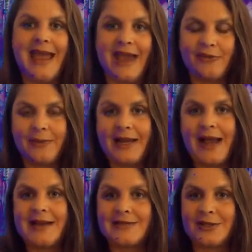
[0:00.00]
everybody
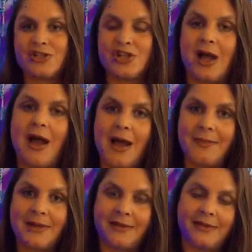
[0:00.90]
has their job,
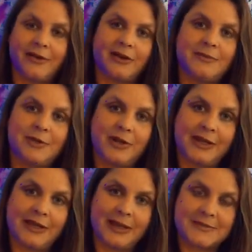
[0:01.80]
and their
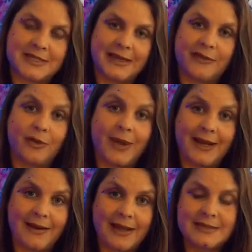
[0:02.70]
community comes together
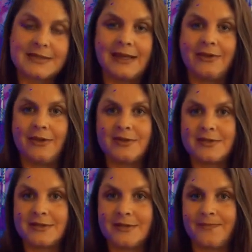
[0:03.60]
quite nicely, and
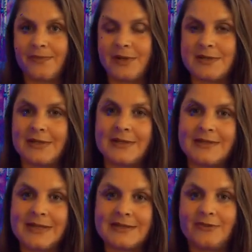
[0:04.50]
there's a
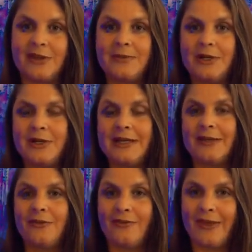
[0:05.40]
sense of community
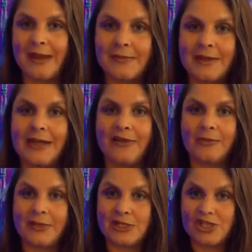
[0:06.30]
and family, and
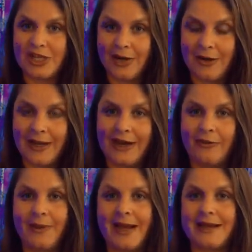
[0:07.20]
everybody's sharing, and
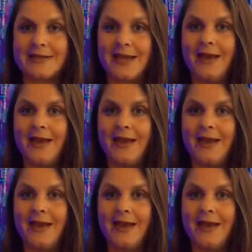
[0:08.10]
everybody has